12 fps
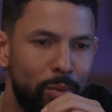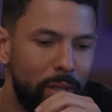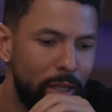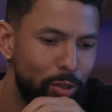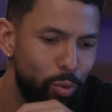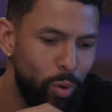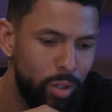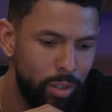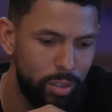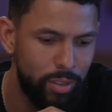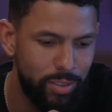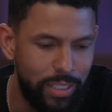We got you
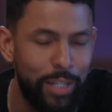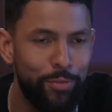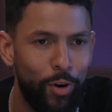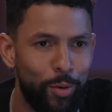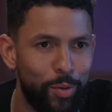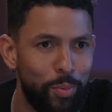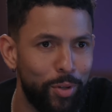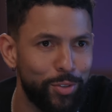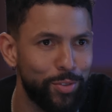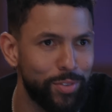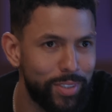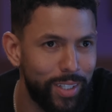on State Farm
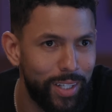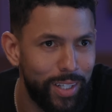commercials.